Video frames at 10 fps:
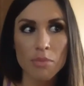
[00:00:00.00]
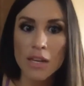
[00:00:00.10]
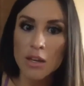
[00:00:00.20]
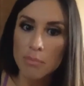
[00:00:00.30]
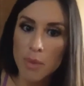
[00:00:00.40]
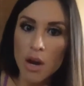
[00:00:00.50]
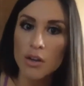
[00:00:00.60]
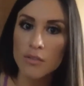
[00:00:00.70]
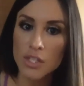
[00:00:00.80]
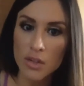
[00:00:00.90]
being a
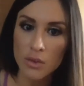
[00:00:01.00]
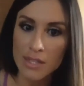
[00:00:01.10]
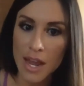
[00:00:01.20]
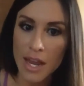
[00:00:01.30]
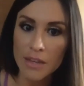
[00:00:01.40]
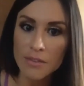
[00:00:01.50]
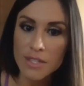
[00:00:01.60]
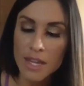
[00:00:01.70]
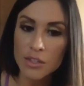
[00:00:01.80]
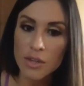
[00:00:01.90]
part of each other's
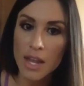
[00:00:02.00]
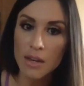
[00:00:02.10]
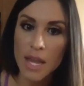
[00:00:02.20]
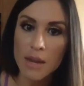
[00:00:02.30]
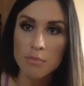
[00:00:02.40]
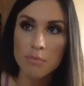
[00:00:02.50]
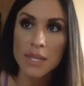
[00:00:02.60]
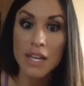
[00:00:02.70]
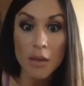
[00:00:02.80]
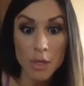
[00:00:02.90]
lives and, and, and
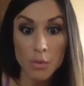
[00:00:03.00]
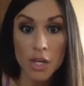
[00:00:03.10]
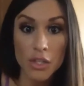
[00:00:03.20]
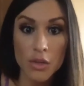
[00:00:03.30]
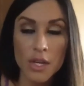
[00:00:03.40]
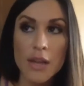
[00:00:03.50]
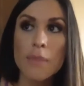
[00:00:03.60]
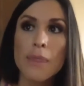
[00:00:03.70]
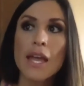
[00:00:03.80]
becoming one unit.